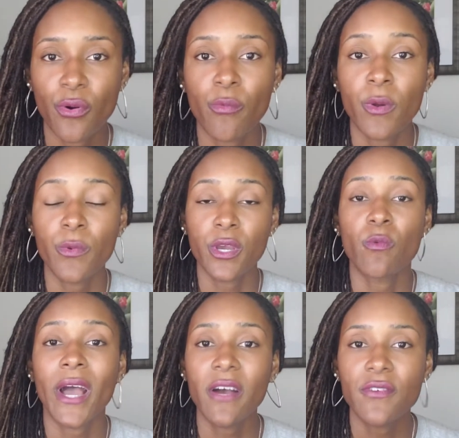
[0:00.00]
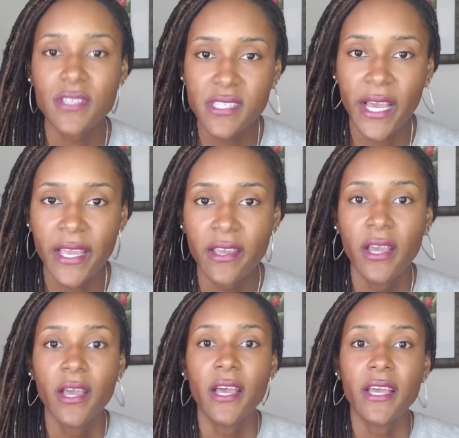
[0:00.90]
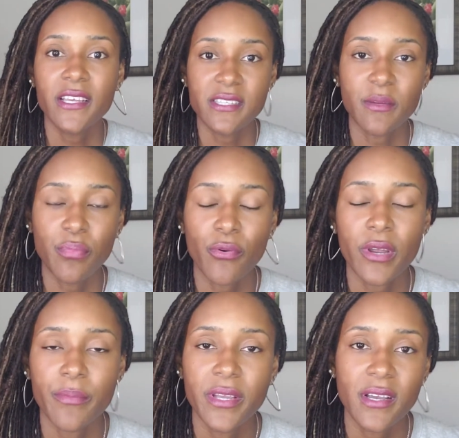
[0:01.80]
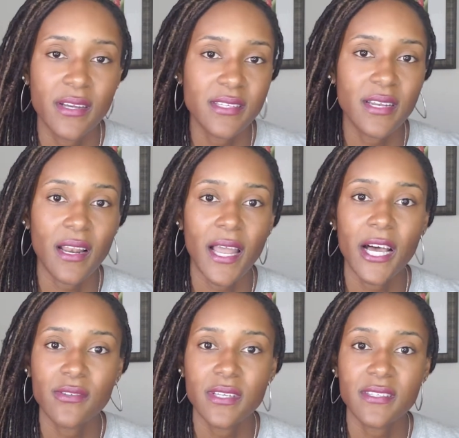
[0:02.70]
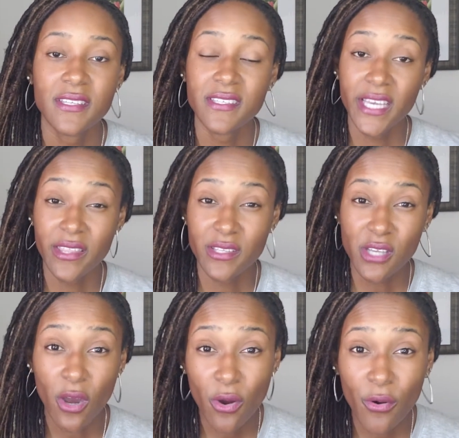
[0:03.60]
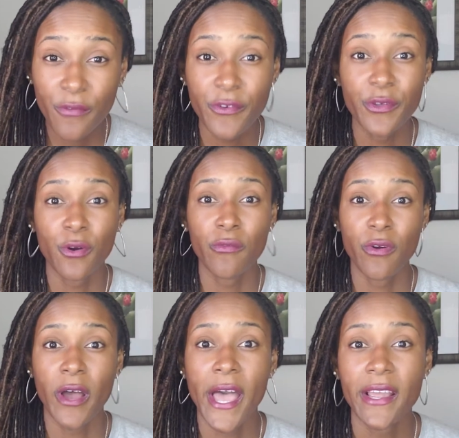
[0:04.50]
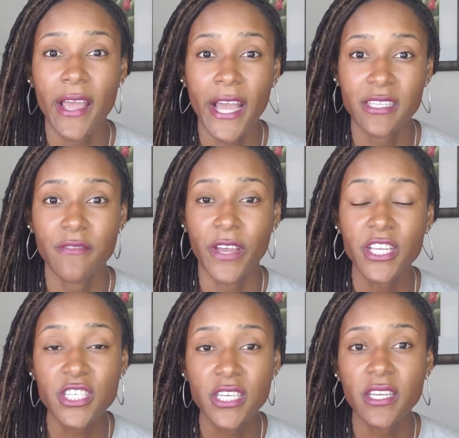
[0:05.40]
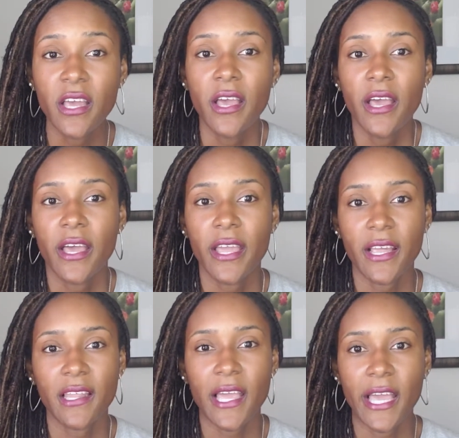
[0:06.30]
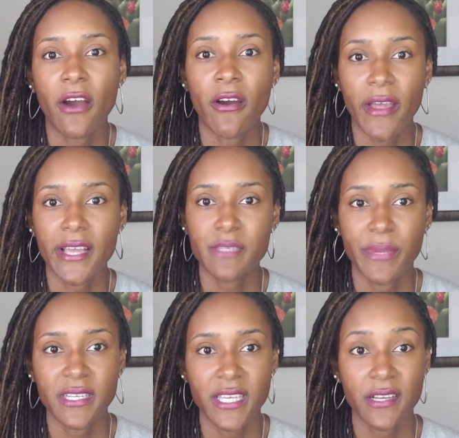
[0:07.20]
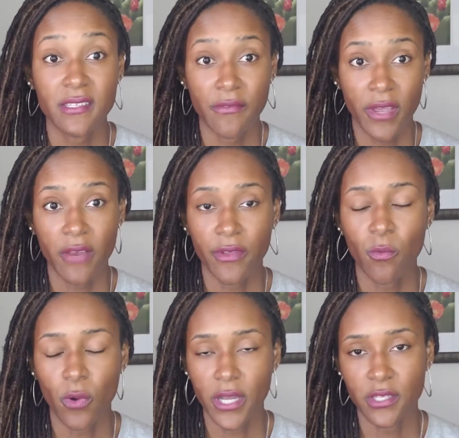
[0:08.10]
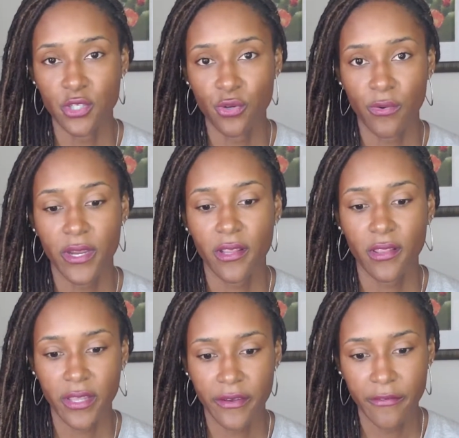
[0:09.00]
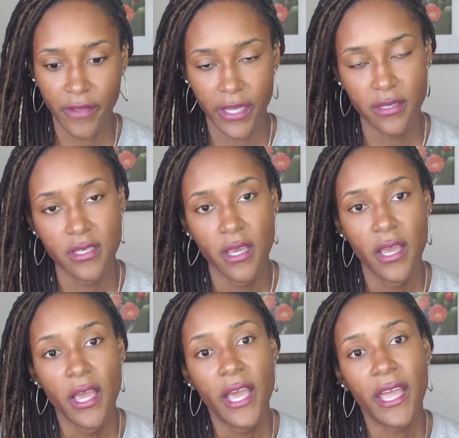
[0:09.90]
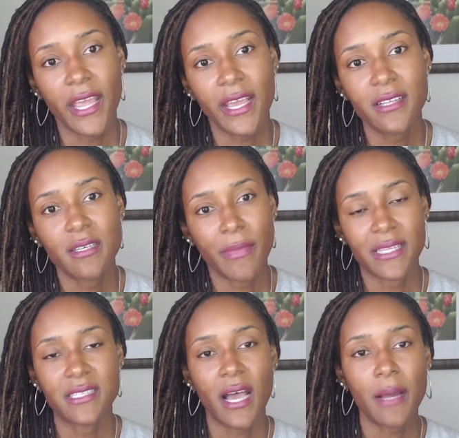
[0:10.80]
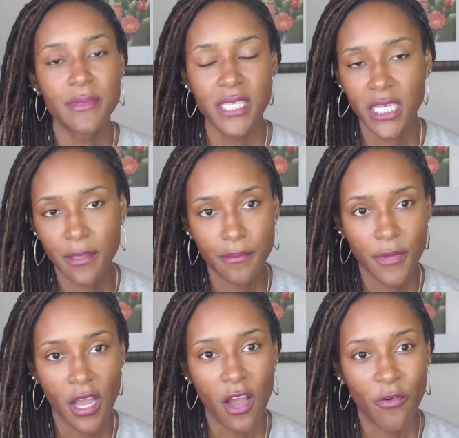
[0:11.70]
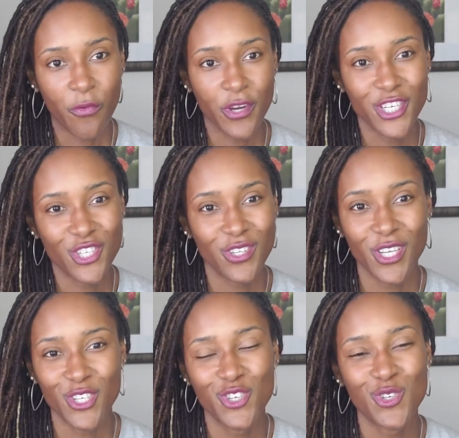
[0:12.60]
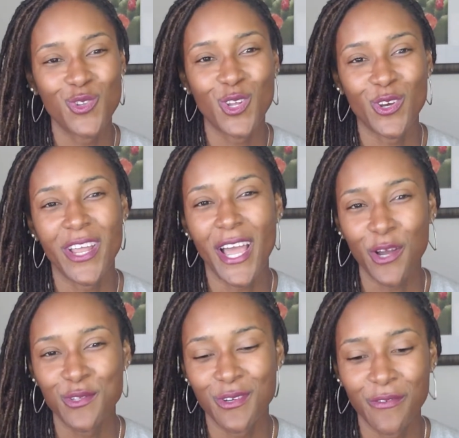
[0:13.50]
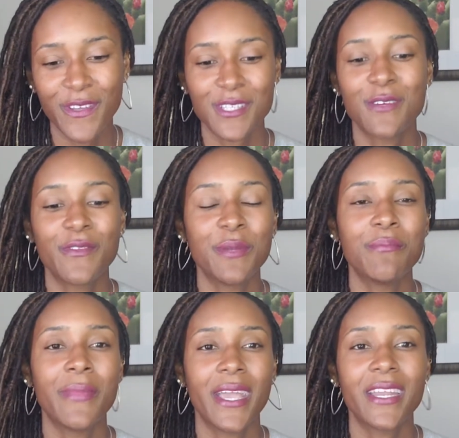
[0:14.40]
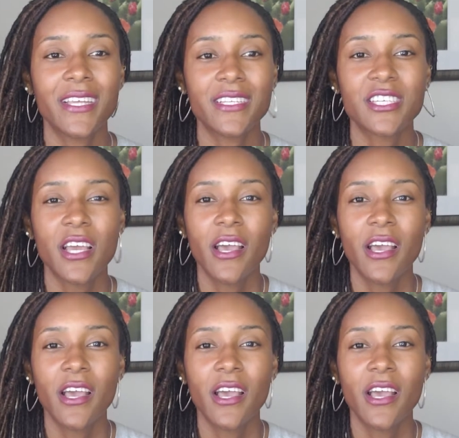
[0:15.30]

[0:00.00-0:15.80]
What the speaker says: or when we arrive on site is important because it allows us to set the tone for the overall activation and lay out our expectations of everyone during the event. And my top tip for ensuring that you learn how to effectively manage